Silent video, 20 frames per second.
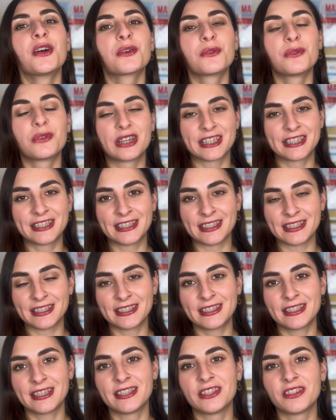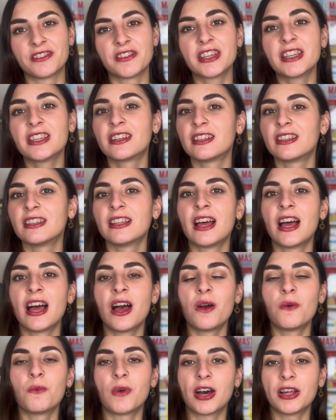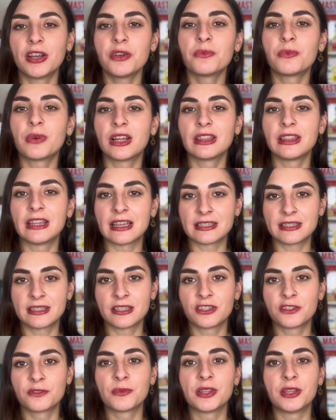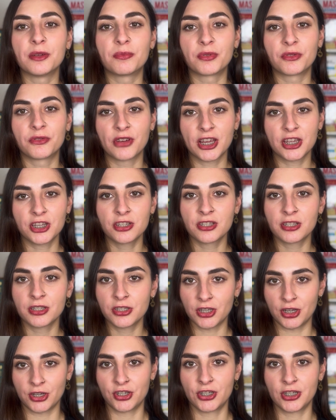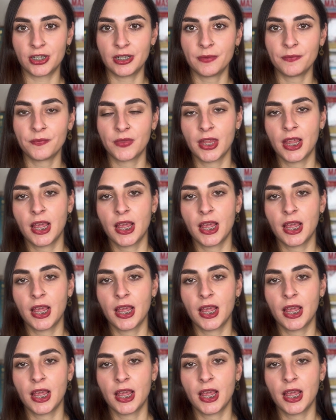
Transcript: courses, individual one-on-one lessons with a professional teacher,